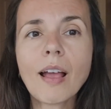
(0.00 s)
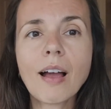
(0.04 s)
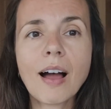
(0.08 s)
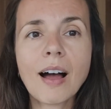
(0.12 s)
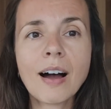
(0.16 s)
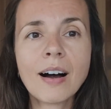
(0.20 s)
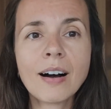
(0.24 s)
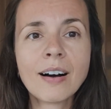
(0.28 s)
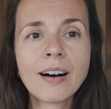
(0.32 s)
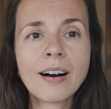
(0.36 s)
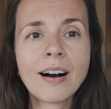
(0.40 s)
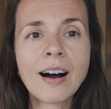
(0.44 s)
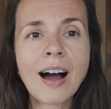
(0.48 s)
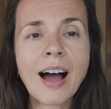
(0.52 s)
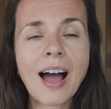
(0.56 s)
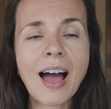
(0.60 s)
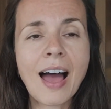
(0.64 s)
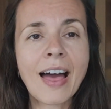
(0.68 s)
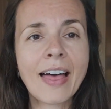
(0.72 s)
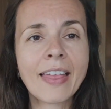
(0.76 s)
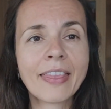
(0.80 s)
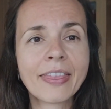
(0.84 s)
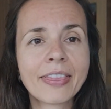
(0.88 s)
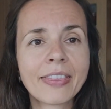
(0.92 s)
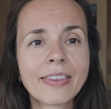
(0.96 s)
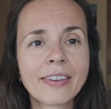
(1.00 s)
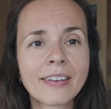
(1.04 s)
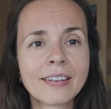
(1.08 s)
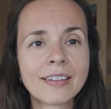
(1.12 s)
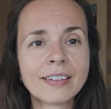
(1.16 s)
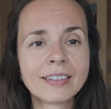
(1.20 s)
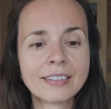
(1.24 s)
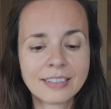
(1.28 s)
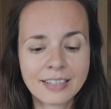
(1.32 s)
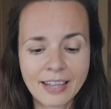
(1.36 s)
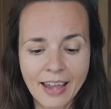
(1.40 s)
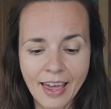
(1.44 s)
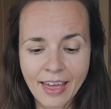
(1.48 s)
And
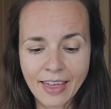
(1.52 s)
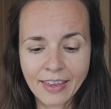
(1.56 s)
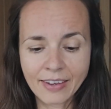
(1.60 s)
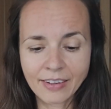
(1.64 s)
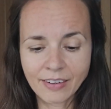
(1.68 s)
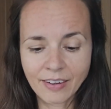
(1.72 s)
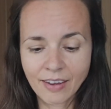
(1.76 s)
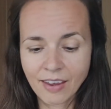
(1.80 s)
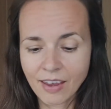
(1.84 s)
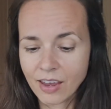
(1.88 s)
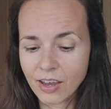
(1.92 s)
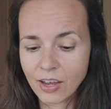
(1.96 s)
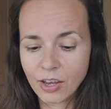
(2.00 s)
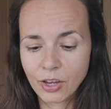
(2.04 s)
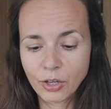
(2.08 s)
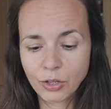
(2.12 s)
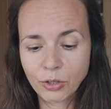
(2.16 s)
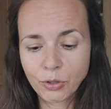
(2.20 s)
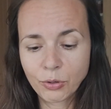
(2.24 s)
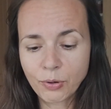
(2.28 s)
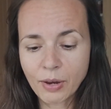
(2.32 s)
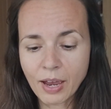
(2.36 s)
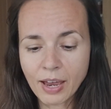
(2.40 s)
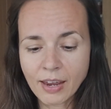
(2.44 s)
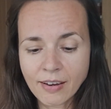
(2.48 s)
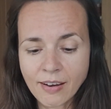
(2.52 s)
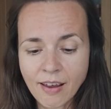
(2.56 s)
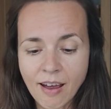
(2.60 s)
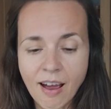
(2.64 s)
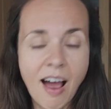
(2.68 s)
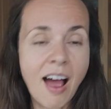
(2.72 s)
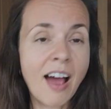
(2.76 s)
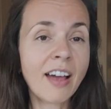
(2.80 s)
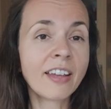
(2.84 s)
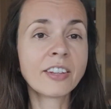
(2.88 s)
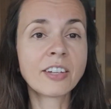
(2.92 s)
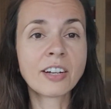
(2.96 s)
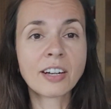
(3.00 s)
then you can
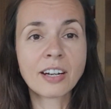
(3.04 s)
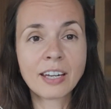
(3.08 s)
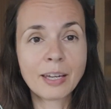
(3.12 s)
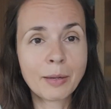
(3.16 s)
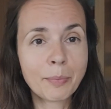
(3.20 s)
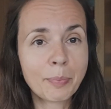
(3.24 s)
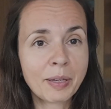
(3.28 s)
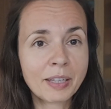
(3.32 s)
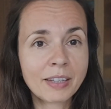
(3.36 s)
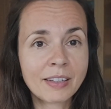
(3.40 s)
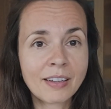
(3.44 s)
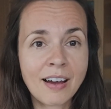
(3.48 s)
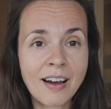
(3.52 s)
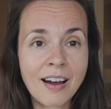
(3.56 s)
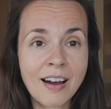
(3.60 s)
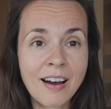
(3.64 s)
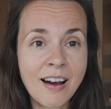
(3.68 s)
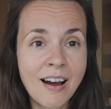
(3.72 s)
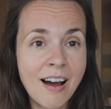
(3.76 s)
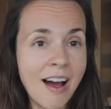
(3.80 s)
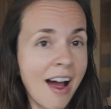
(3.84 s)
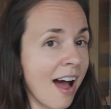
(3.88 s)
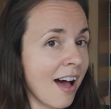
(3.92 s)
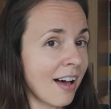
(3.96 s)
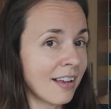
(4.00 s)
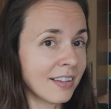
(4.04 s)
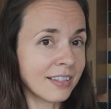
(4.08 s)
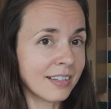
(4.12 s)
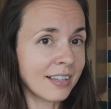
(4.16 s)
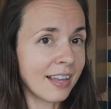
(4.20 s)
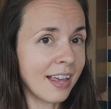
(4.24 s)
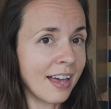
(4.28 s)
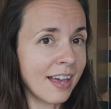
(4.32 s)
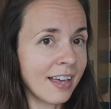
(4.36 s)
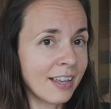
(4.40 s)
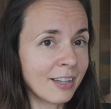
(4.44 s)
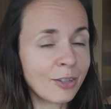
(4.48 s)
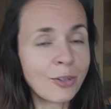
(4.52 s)
either keep it as
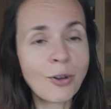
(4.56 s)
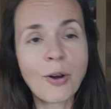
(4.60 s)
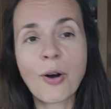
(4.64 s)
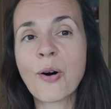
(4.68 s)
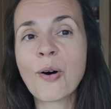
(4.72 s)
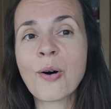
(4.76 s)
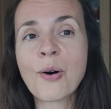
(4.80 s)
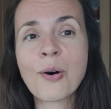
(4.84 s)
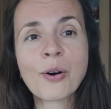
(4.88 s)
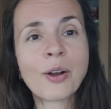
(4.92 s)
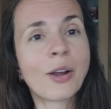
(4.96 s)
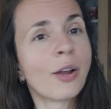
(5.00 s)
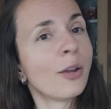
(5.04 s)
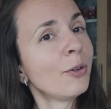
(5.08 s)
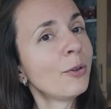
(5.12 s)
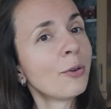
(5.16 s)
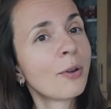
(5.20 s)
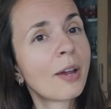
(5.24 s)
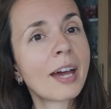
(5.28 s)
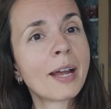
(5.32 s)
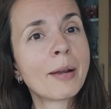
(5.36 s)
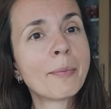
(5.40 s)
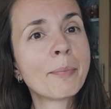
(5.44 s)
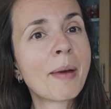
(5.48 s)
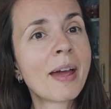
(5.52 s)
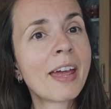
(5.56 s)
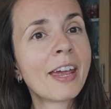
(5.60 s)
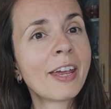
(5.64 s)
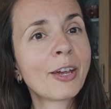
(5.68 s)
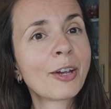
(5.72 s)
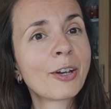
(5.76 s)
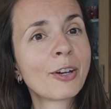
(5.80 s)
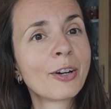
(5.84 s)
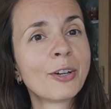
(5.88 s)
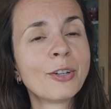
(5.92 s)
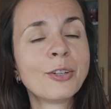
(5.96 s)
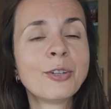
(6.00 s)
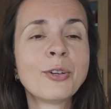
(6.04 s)
that, or you can make
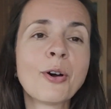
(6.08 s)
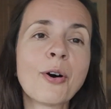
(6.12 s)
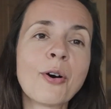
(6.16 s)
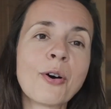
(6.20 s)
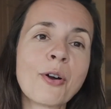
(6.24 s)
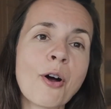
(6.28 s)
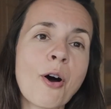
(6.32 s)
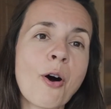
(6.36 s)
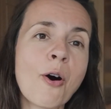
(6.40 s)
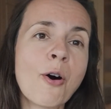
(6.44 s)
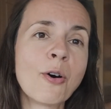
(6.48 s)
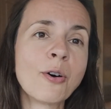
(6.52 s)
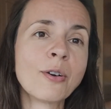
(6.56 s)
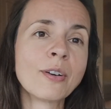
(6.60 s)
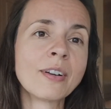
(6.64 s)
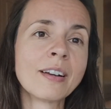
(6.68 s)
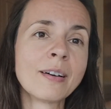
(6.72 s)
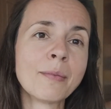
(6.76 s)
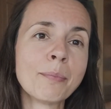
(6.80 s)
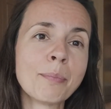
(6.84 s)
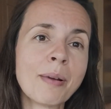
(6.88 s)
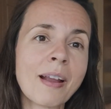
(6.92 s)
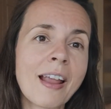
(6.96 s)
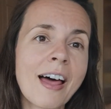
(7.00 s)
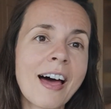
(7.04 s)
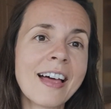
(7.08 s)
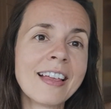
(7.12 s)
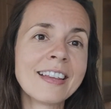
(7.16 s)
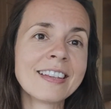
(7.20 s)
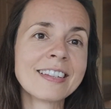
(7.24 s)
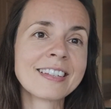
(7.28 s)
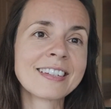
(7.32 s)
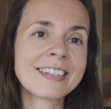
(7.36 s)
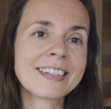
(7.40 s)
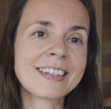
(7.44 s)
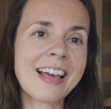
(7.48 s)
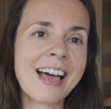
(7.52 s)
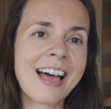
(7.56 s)
your own
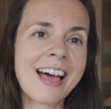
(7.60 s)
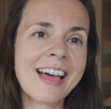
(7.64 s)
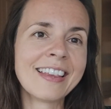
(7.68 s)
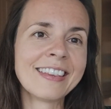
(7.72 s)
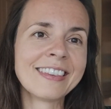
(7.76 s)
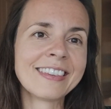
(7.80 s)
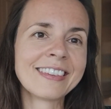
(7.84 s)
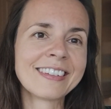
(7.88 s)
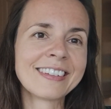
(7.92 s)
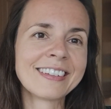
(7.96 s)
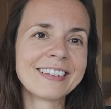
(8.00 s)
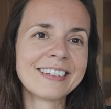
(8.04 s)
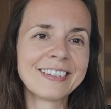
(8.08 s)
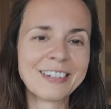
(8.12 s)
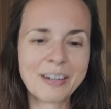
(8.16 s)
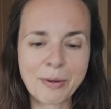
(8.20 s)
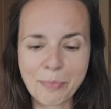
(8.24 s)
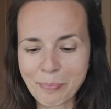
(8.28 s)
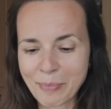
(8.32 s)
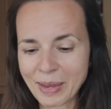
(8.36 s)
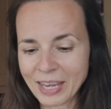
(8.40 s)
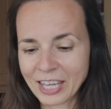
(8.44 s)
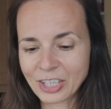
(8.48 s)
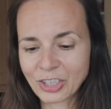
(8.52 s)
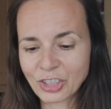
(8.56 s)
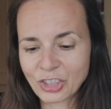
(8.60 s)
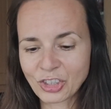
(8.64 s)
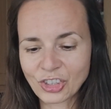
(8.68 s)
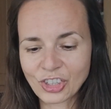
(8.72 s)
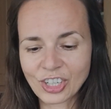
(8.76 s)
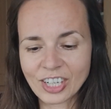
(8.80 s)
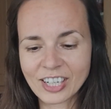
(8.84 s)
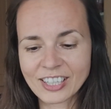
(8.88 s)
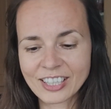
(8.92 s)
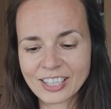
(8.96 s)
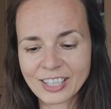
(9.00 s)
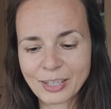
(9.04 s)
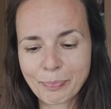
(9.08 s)
blends and
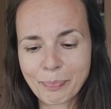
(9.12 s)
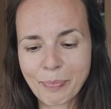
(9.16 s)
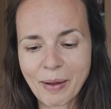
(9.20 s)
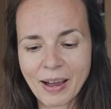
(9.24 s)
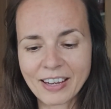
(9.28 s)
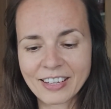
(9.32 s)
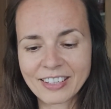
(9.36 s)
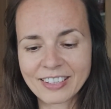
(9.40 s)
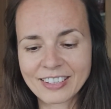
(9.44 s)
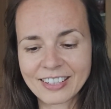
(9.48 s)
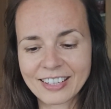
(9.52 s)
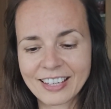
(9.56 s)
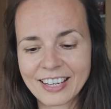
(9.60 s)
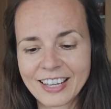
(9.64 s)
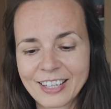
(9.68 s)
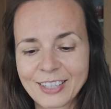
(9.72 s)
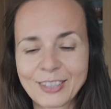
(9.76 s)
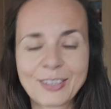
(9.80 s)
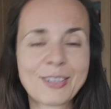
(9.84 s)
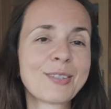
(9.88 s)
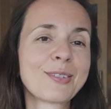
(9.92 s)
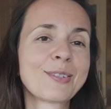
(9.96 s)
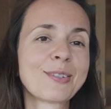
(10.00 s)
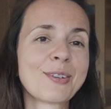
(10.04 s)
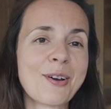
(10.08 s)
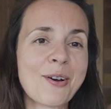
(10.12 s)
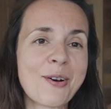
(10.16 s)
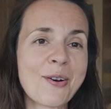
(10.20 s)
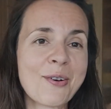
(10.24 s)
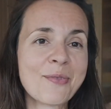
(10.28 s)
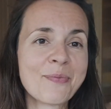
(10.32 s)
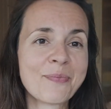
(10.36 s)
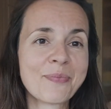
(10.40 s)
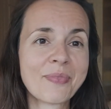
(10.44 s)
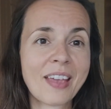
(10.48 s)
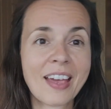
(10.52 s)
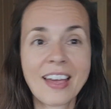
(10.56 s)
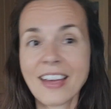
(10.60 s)
mixtures, spices.
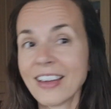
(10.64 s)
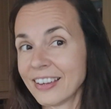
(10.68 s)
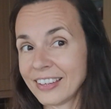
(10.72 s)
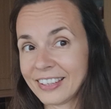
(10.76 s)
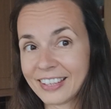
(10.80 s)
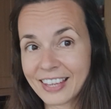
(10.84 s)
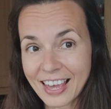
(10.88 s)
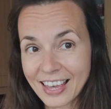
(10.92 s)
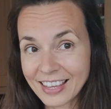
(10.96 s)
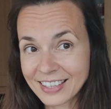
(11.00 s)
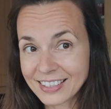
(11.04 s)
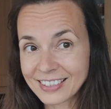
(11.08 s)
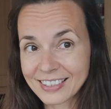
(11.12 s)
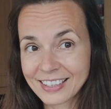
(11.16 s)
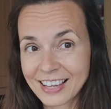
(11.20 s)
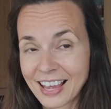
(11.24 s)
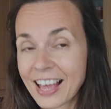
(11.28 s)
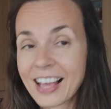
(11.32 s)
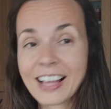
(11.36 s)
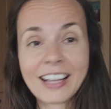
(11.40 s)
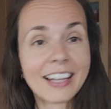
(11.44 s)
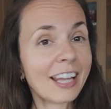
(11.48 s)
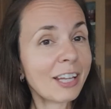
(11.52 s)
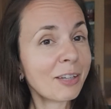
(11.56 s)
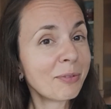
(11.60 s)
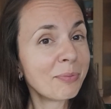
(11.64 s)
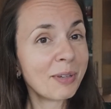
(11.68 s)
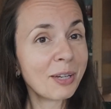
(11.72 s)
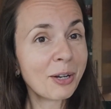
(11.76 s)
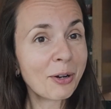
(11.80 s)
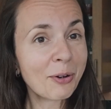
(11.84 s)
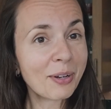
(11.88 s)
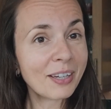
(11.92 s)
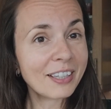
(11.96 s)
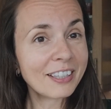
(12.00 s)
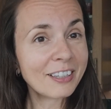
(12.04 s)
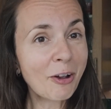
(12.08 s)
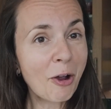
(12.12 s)
So yes, let me know
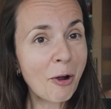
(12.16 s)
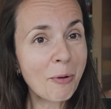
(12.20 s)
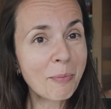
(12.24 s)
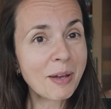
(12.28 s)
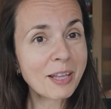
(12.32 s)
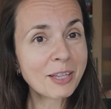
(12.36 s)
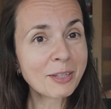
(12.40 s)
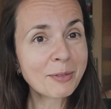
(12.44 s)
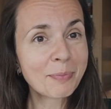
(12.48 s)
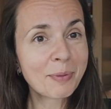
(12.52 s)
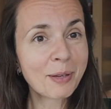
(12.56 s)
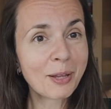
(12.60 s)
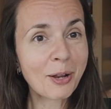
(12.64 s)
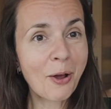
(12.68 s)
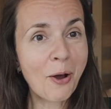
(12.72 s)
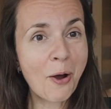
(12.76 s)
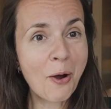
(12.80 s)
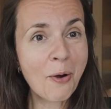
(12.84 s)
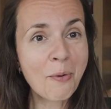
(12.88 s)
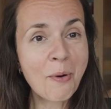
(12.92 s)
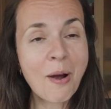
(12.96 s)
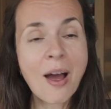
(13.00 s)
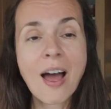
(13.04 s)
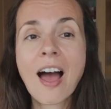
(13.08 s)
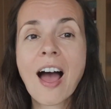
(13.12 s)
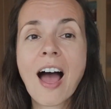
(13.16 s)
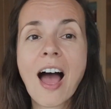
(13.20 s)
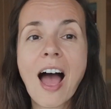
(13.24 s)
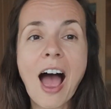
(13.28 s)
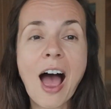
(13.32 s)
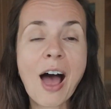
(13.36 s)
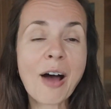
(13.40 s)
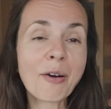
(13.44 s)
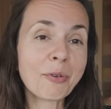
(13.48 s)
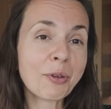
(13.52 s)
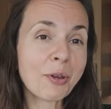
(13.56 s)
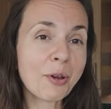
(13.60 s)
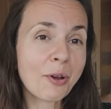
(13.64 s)
in the comments below
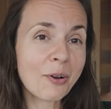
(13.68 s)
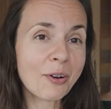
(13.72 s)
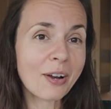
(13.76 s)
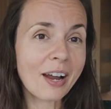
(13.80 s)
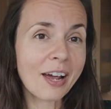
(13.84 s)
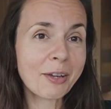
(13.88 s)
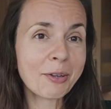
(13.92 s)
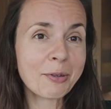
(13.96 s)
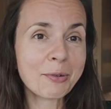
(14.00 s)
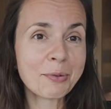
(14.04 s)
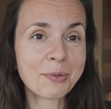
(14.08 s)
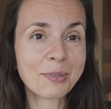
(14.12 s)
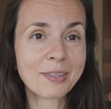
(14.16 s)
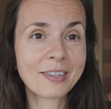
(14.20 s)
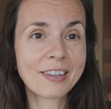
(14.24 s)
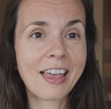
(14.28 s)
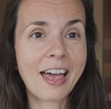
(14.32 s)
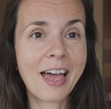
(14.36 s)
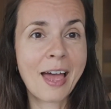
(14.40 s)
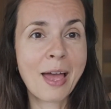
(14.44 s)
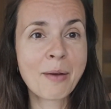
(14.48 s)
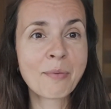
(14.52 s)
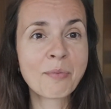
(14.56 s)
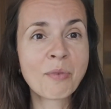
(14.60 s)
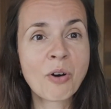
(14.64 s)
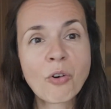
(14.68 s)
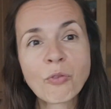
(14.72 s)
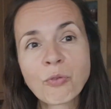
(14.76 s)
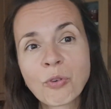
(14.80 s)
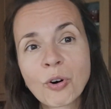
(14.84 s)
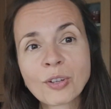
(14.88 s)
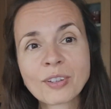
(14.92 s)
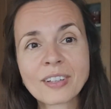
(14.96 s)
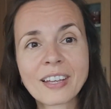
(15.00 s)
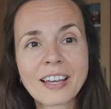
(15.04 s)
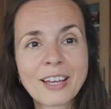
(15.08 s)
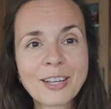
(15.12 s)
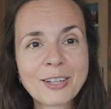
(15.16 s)
how you're gonna use them.
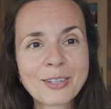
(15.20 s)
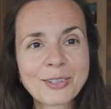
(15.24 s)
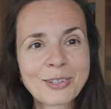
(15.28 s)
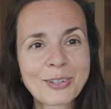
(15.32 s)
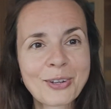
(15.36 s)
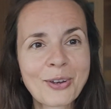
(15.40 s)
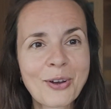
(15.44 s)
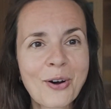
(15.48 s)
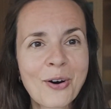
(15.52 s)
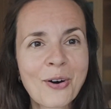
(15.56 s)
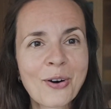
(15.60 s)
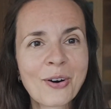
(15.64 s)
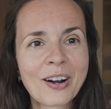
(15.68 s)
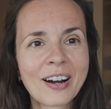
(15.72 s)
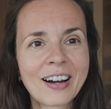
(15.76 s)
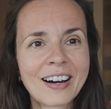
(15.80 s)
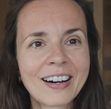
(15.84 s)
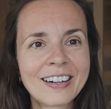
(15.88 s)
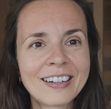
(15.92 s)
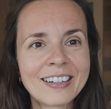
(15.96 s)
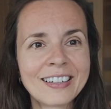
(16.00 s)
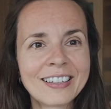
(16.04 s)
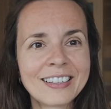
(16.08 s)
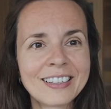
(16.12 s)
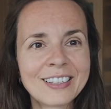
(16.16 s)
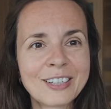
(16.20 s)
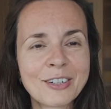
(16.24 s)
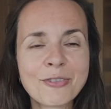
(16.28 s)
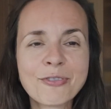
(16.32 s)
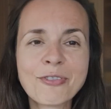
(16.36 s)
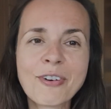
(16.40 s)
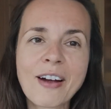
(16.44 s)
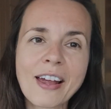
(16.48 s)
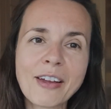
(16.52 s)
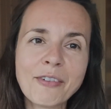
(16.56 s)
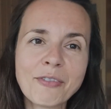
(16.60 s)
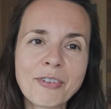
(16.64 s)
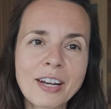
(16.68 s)
What is your
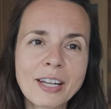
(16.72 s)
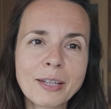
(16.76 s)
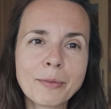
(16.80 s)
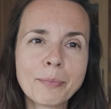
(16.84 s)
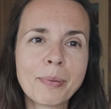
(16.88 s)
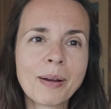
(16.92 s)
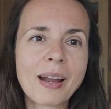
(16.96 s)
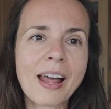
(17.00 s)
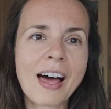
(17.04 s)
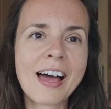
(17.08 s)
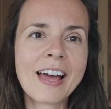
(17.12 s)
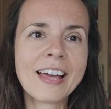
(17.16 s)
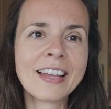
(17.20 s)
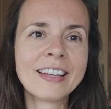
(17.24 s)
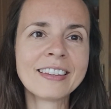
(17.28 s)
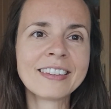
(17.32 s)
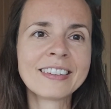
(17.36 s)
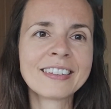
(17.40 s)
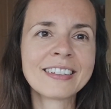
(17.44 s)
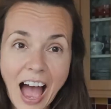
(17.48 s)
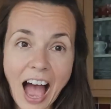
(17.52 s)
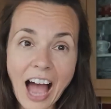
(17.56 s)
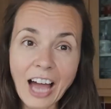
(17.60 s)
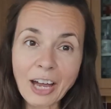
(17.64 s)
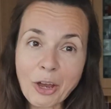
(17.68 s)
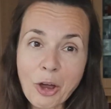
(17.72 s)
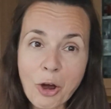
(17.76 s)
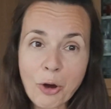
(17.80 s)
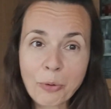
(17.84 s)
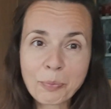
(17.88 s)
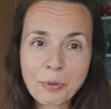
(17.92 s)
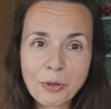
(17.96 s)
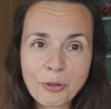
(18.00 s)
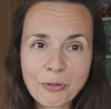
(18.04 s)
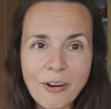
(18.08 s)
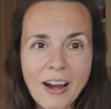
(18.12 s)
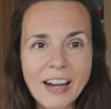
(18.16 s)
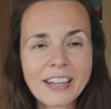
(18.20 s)
favorite blend? I hope
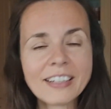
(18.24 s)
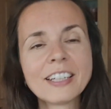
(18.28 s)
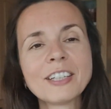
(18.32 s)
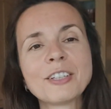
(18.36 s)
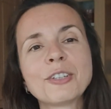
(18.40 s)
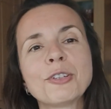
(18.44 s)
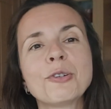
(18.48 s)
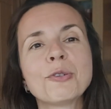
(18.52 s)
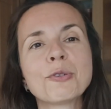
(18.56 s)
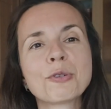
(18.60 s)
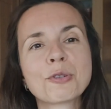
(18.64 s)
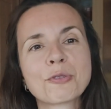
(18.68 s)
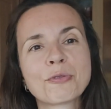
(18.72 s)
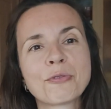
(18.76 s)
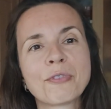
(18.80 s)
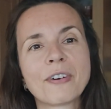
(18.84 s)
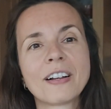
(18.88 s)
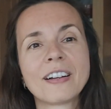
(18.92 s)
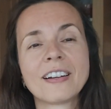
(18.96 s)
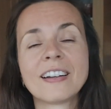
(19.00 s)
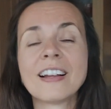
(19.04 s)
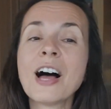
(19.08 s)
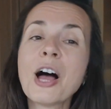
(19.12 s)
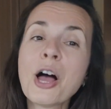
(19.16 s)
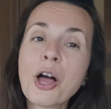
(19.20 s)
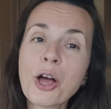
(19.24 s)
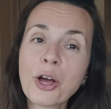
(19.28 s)
you find it useful.